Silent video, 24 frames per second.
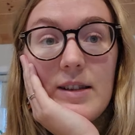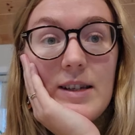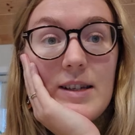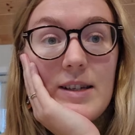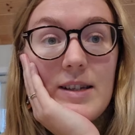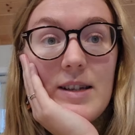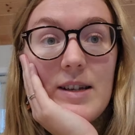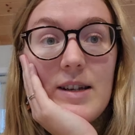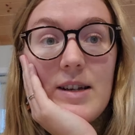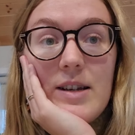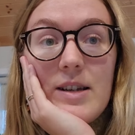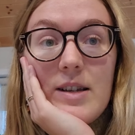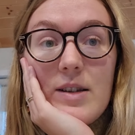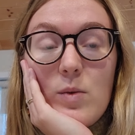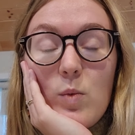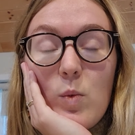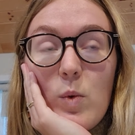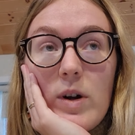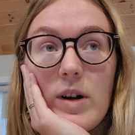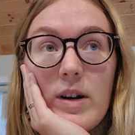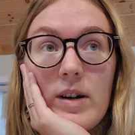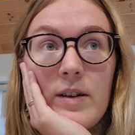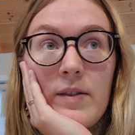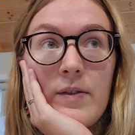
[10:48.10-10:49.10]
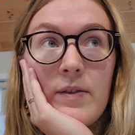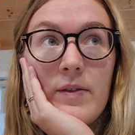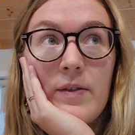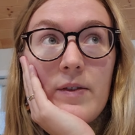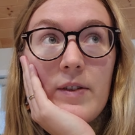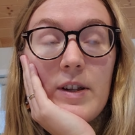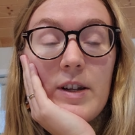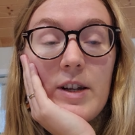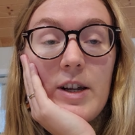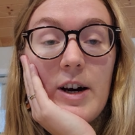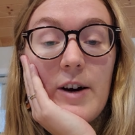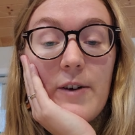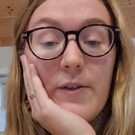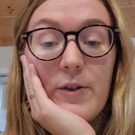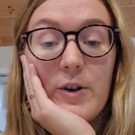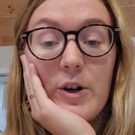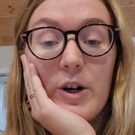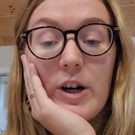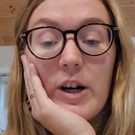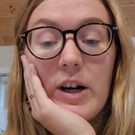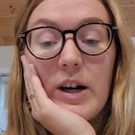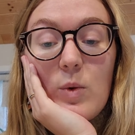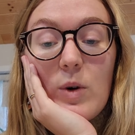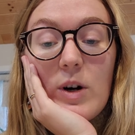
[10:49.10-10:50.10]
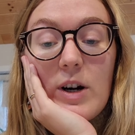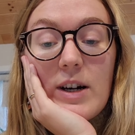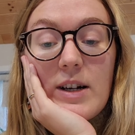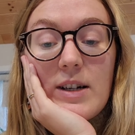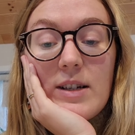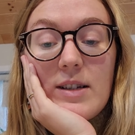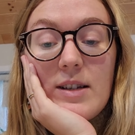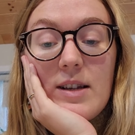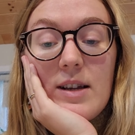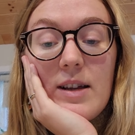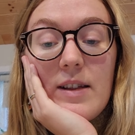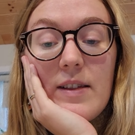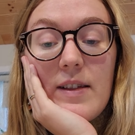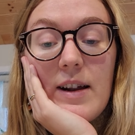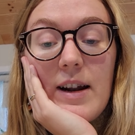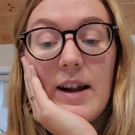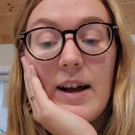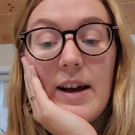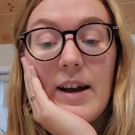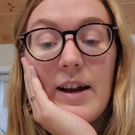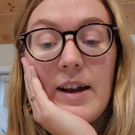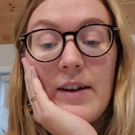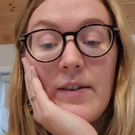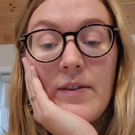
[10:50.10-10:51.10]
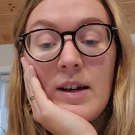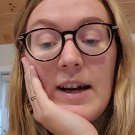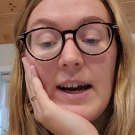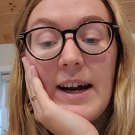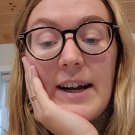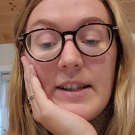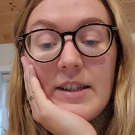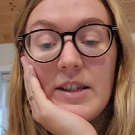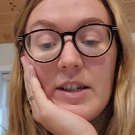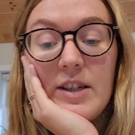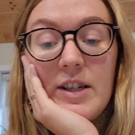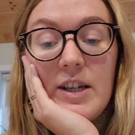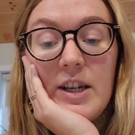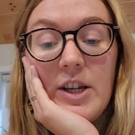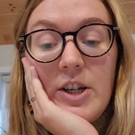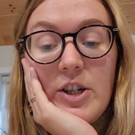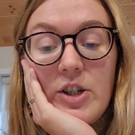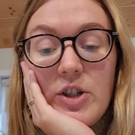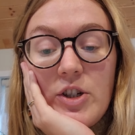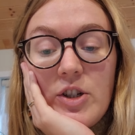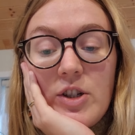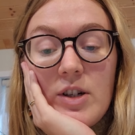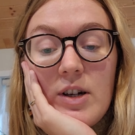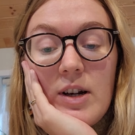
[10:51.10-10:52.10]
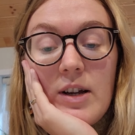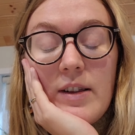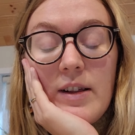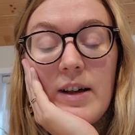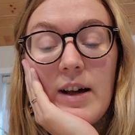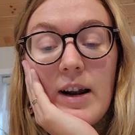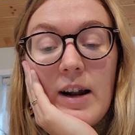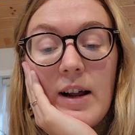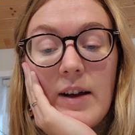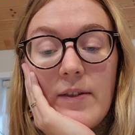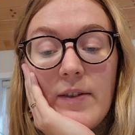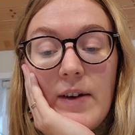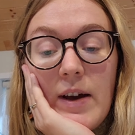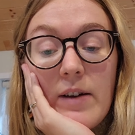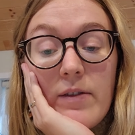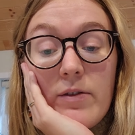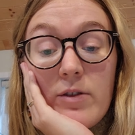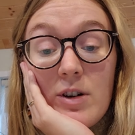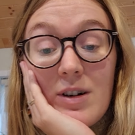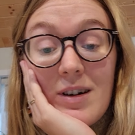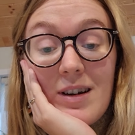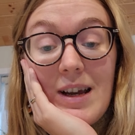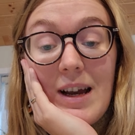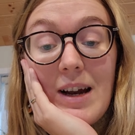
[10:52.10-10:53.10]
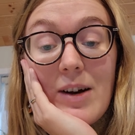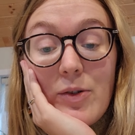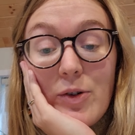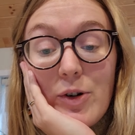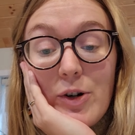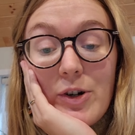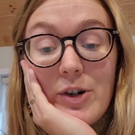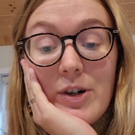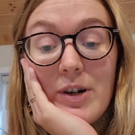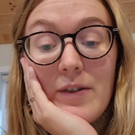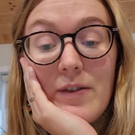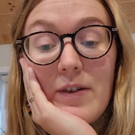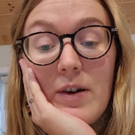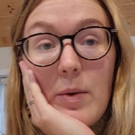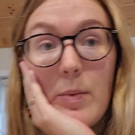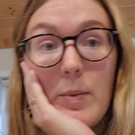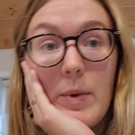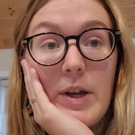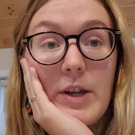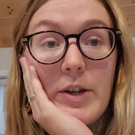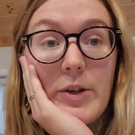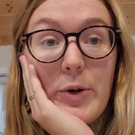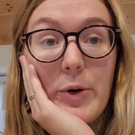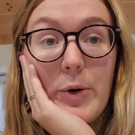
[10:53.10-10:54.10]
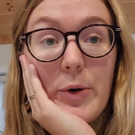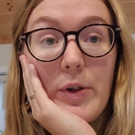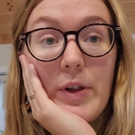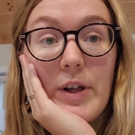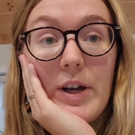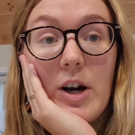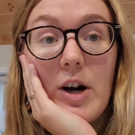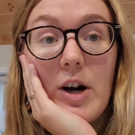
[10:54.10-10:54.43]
This is one of the tougher works that I've had to teach and that I've ever encountered, if I'm being totally